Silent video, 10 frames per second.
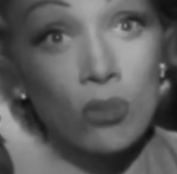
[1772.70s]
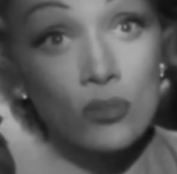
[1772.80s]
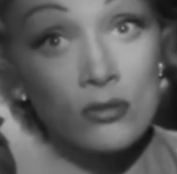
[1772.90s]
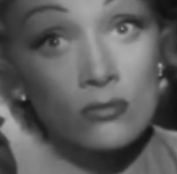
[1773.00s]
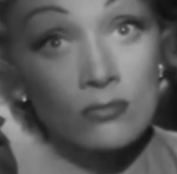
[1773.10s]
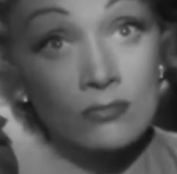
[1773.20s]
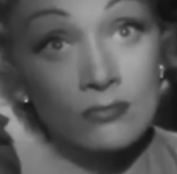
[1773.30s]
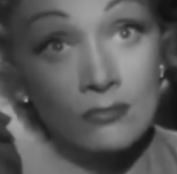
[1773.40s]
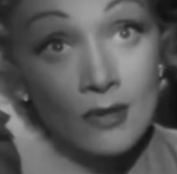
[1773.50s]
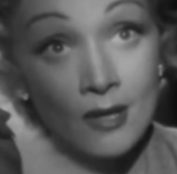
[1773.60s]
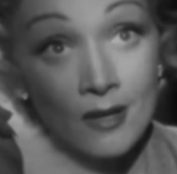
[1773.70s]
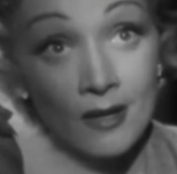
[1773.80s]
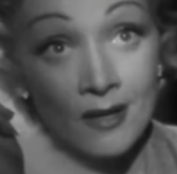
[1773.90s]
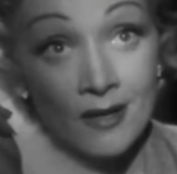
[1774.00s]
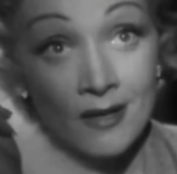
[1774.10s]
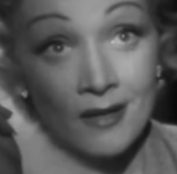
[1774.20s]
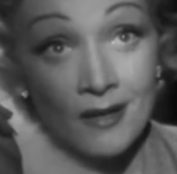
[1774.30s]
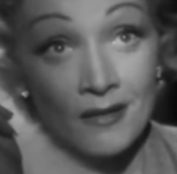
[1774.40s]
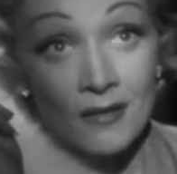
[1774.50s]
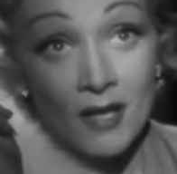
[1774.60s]
of her time.
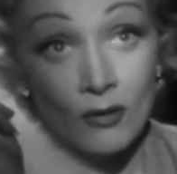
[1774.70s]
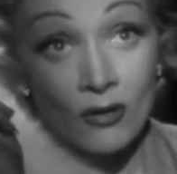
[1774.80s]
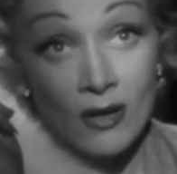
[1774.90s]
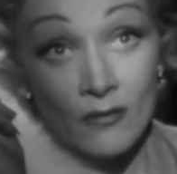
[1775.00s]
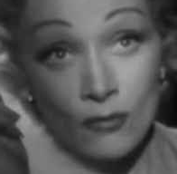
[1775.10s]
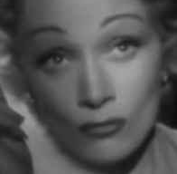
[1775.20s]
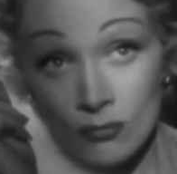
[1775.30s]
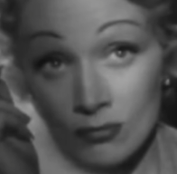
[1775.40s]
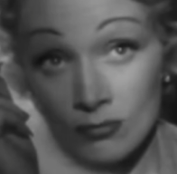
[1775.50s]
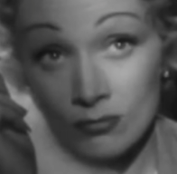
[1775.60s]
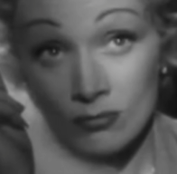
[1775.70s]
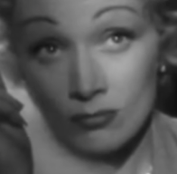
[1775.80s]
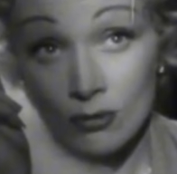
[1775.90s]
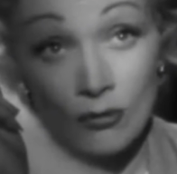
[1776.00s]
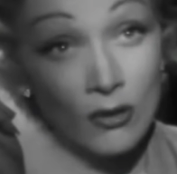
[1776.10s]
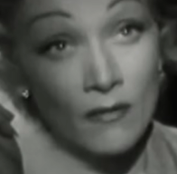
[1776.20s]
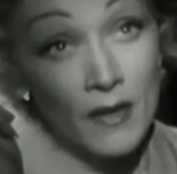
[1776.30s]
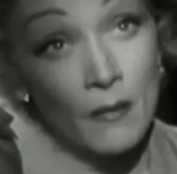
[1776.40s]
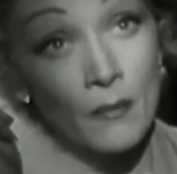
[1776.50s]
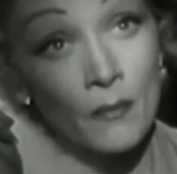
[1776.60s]
Throughout her career, she carefully
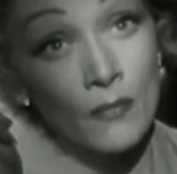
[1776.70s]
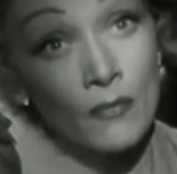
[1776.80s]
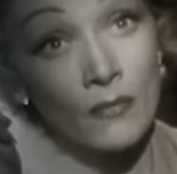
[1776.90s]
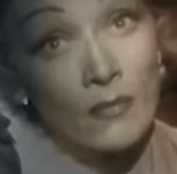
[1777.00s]
crafted her